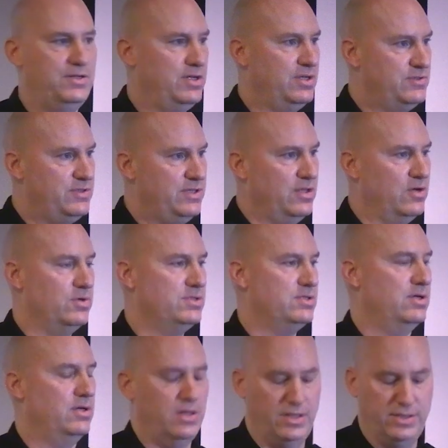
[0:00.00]
As you can see, there was
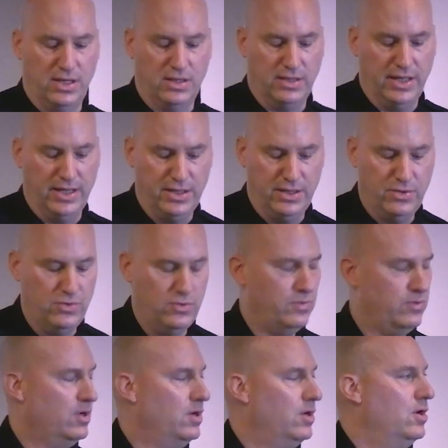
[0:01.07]
a young lady
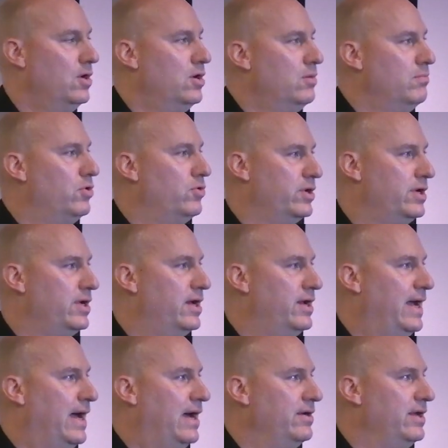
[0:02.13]
who pulled a gun
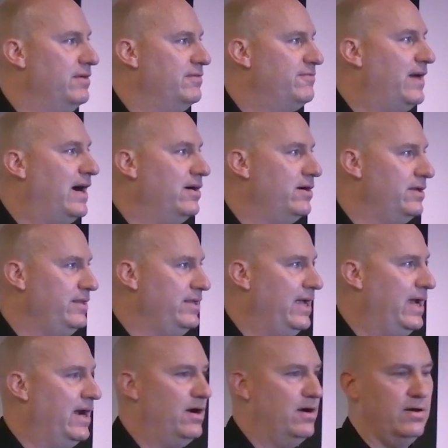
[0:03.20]
out and fired in the
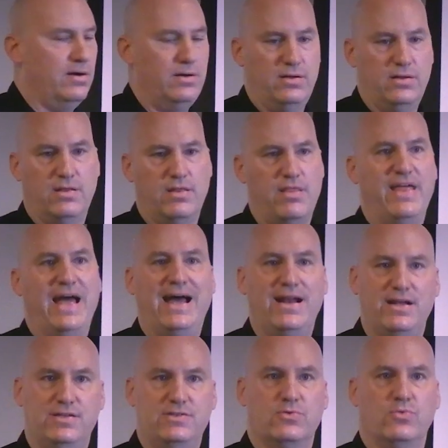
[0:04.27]
air.
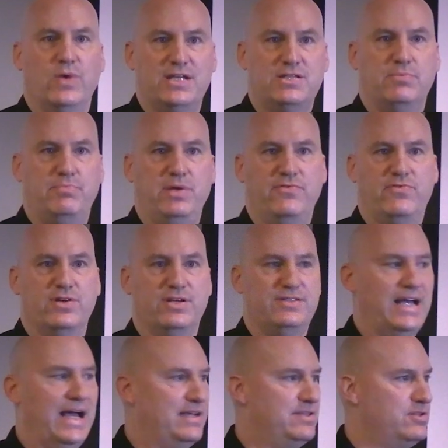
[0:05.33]
That is a recipe for
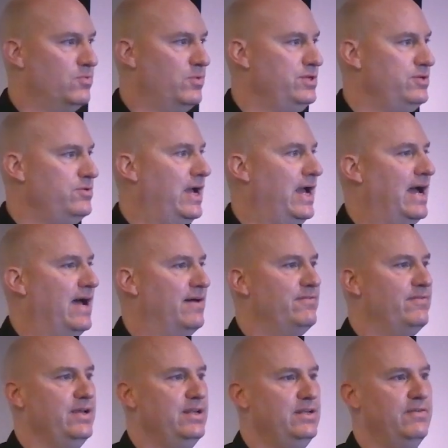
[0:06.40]
disaster when you
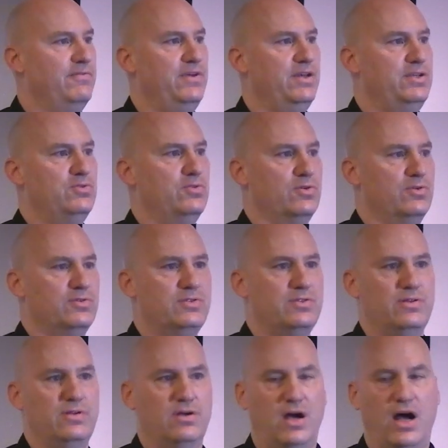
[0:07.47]
have
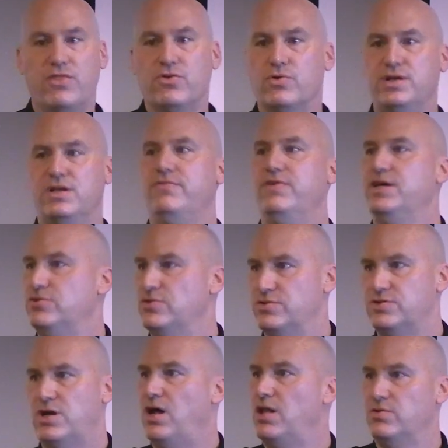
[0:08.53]
other
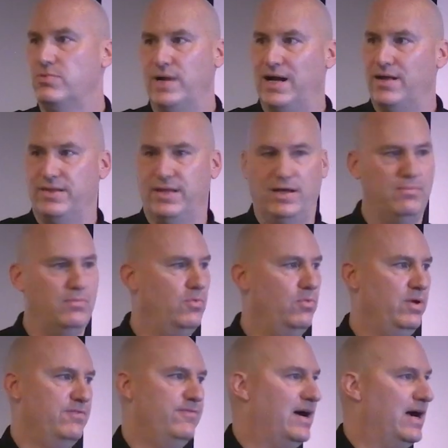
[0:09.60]
individuals all around them
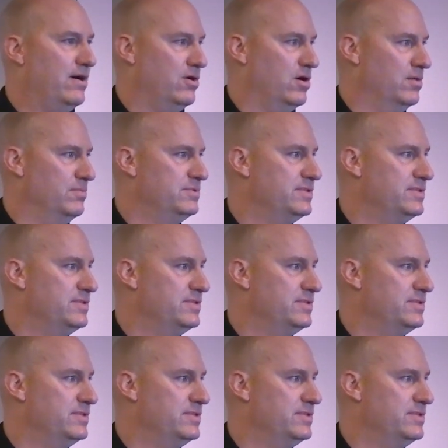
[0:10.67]
with firearms.